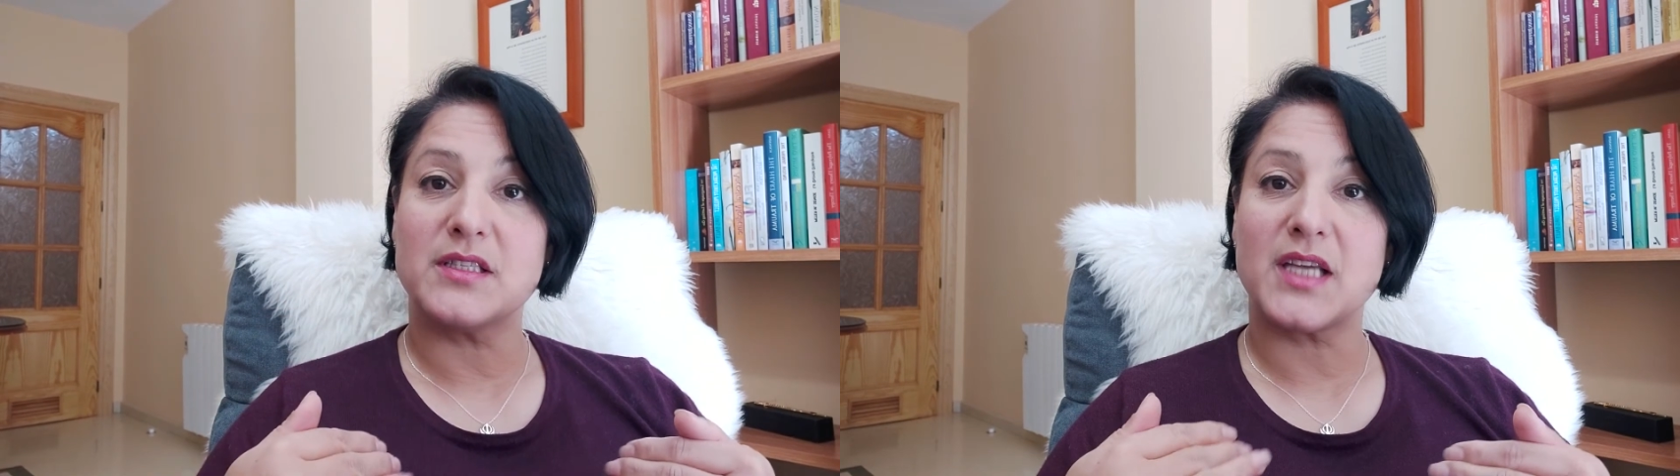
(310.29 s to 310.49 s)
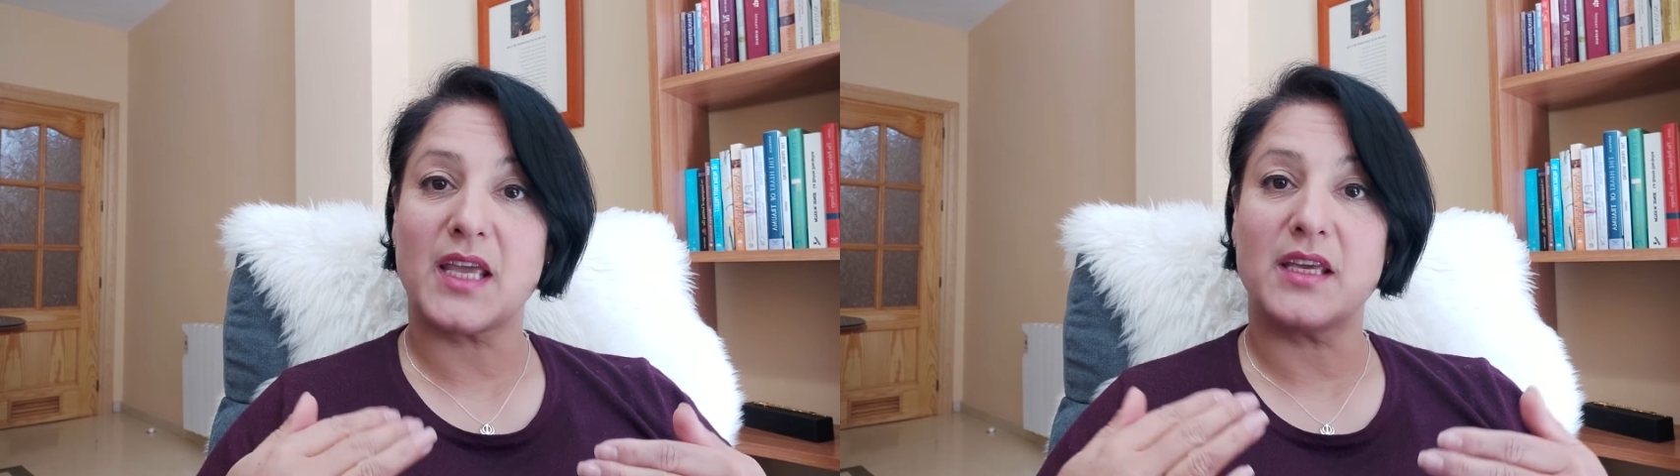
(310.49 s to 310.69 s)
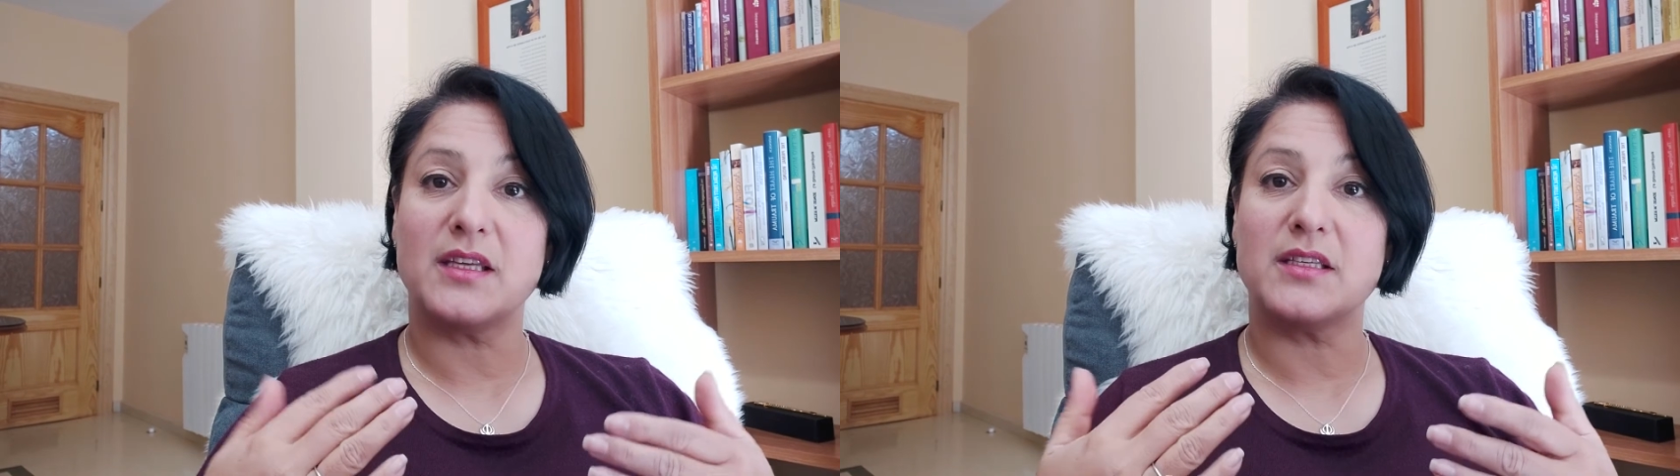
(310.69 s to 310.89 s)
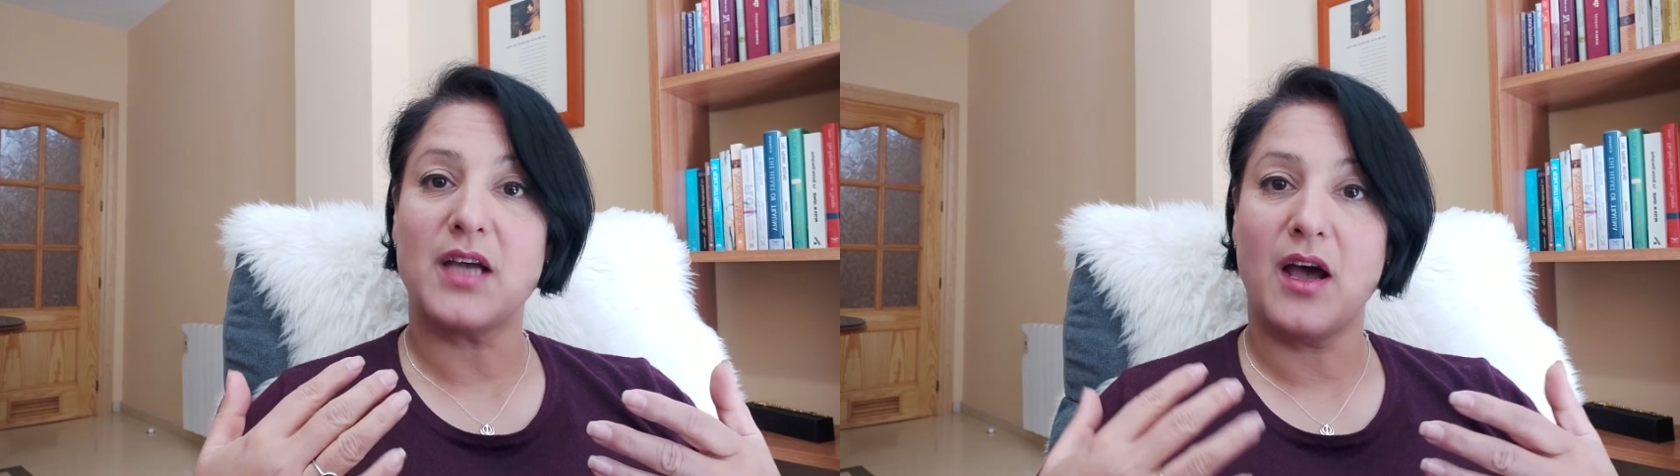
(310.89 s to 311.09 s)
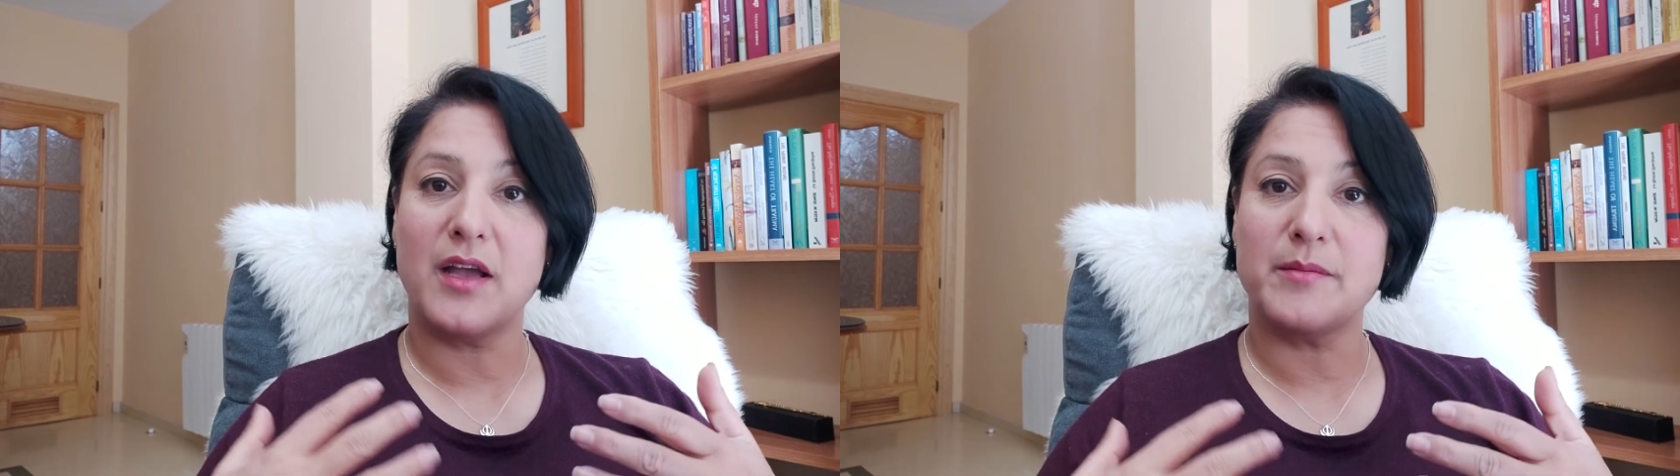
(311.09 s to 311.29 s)
taking
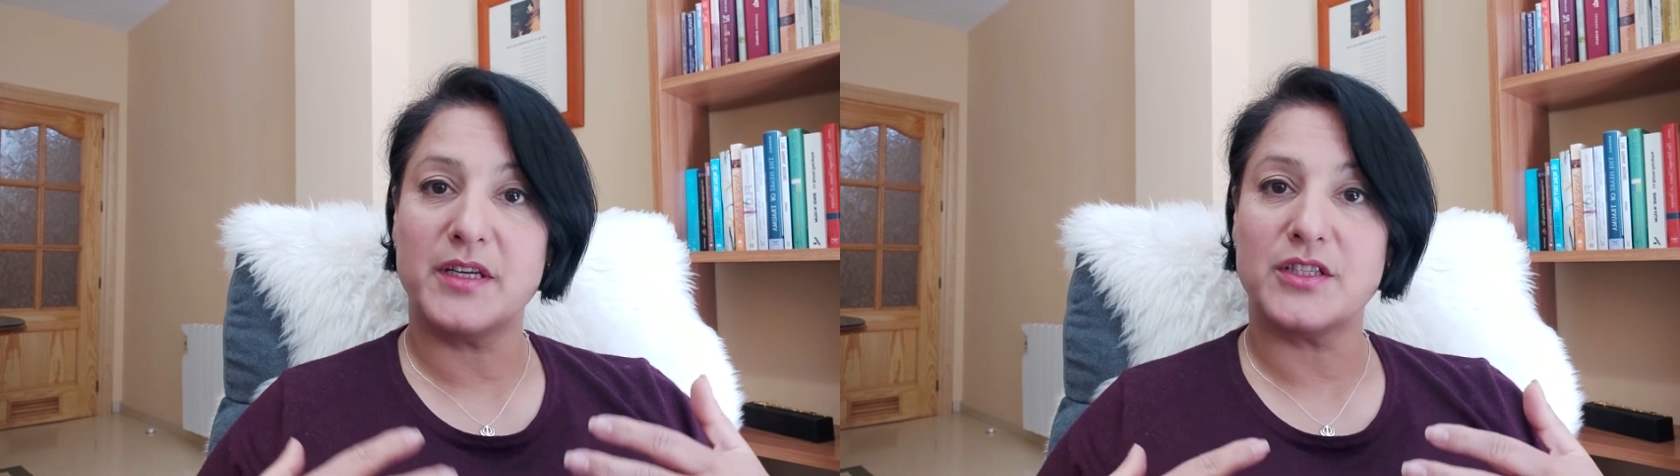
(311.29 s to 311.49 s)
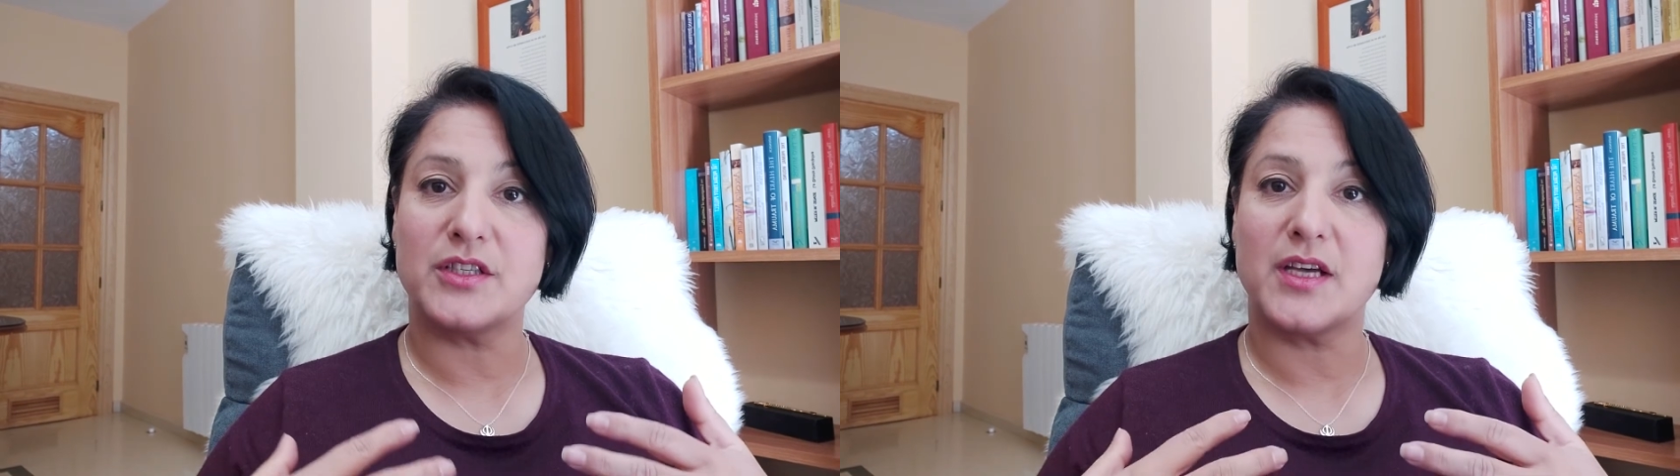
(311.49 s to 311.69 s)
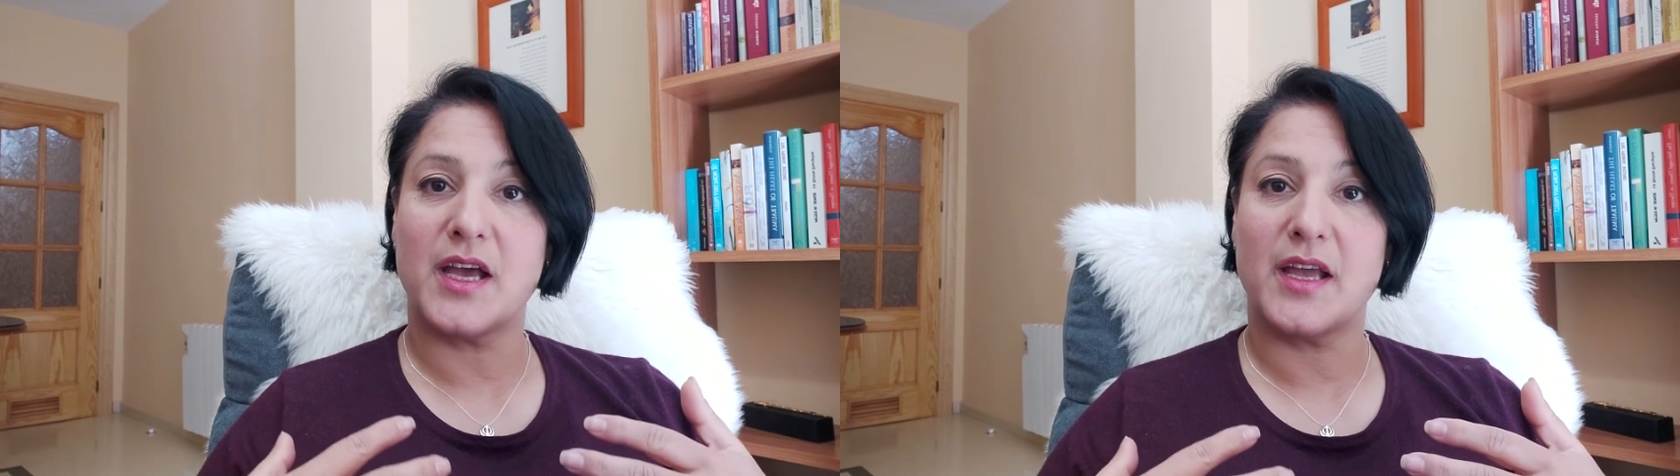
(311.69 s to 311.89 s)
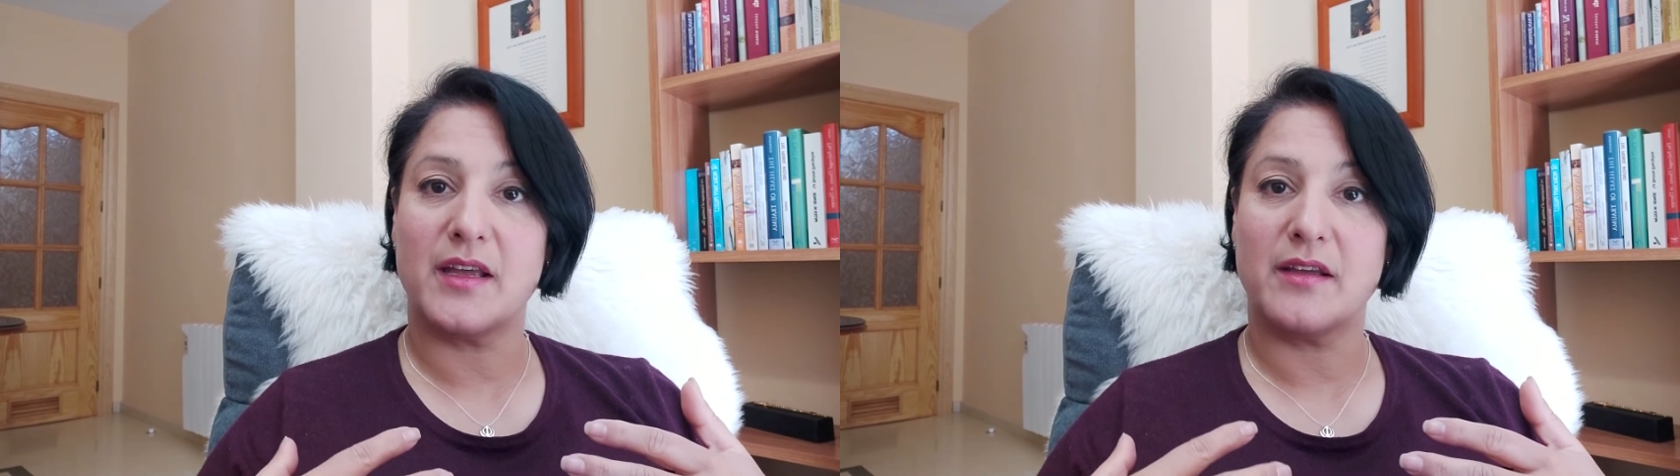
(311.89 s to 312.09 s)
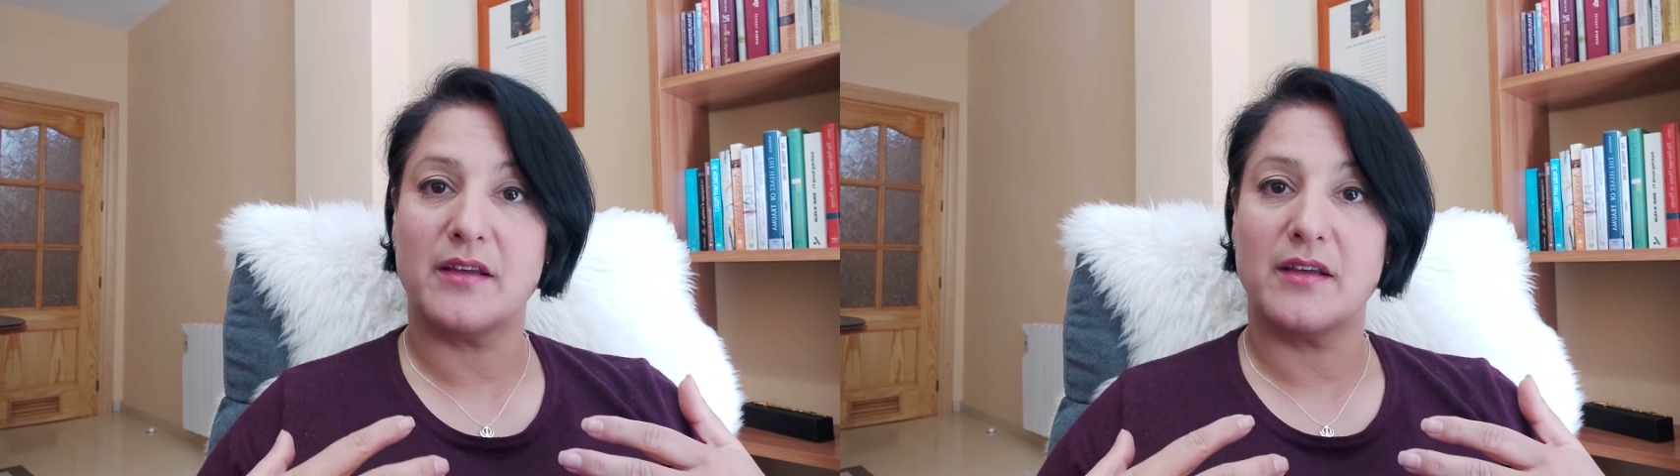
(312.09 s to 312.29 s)
time each day